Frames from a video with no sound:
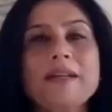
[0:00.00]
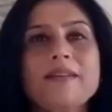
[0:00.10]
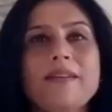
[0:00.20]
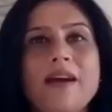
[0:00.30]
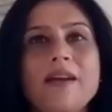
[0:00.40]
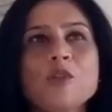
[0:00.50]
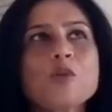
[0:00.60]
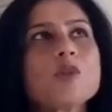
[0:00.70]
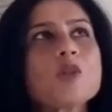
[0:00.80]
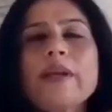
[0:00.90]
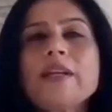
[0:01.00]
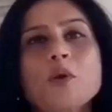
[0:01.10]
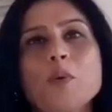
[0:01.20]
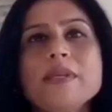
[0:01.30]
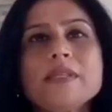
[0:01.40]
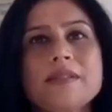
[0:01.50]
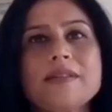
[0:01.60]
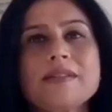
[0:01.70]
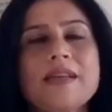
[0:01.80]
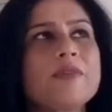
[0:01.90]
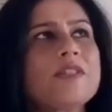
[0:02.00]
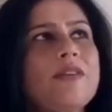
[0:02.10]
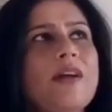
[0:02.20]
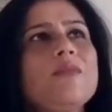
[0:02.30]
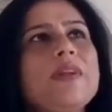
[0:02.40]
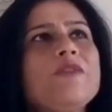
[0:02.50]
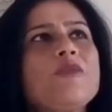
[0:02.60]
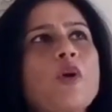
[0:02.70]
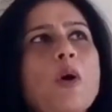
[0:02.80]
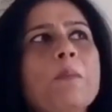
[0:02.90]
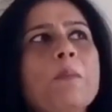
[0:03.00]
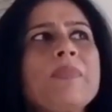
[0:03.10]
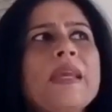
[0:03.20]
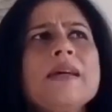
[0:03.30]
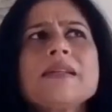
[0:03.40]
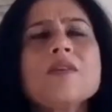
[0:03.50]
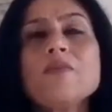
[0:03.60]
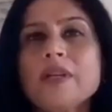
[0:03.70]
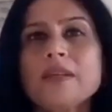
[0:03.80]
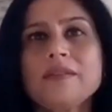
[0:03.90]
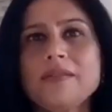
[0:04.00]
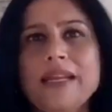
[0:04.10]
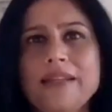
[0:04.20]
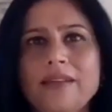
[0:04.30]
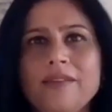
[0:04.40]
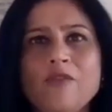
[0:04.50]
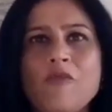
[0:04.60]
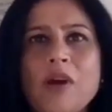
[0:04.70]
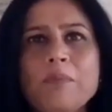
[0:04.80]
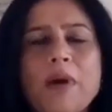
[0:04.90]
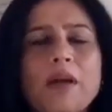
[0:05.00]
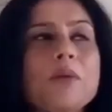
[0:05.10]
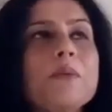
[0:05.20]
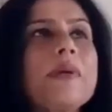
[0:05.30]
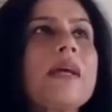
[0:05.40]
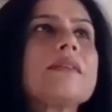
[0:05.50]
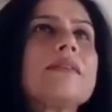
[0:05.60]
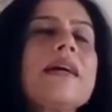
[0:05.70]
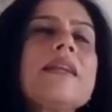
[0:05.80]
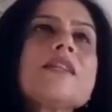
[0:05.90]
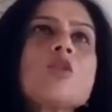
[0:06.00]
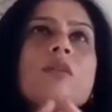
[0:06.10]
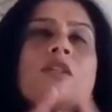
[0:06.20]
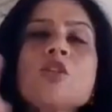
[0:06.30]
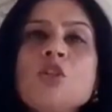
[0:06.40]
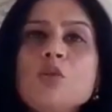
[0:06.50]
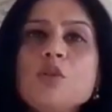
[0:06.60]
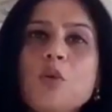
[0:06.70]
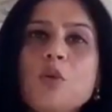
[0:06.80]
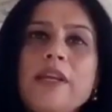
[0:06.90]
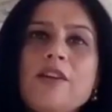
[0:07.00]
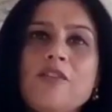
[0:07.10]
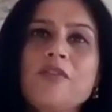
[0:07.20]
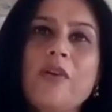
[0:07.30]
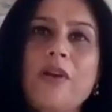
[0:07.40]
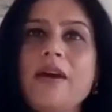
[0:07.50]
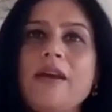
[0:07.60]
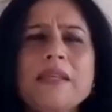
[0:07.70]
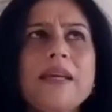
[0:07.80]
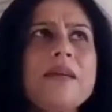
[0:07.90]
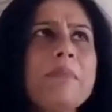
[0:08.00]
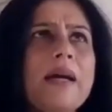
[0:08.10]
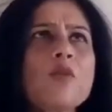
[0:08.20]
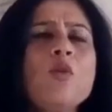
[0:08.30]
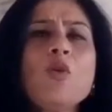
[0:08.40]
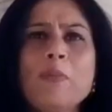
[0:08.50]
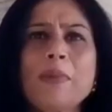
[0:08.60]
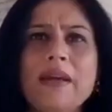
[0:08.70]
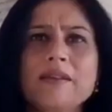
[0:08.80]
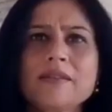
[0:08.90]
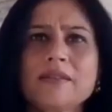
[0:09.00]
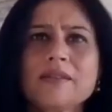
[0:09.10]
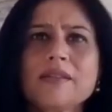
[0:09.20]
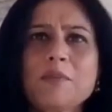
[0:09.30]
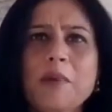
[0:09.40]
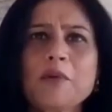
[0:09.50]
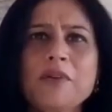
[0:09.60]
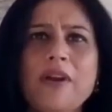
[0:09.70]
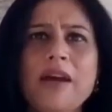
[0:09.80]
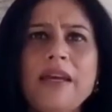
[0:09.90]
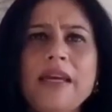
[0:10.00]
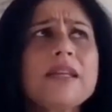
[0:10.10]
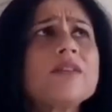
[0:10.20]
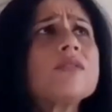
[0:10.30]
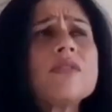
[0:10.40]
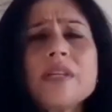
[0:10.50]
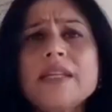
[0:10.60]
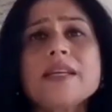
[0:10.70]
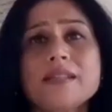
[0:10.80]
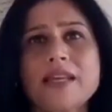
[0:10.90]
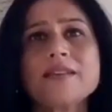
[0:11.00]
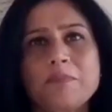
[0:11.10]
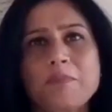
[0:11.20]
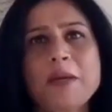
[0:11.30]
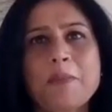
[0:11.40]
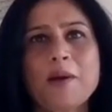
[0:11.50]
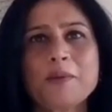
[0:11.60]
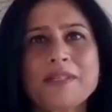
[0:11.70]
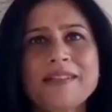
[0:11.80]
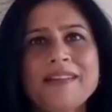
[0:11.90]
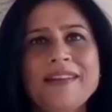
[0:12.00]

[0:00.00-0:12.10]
at Cry, which was quite a coincidence. I was traveling from somewhere in Delhi from one part to another. And I saw this huge hoarding of Cry. Then I came back home and I searched about Cry, and it really excited me about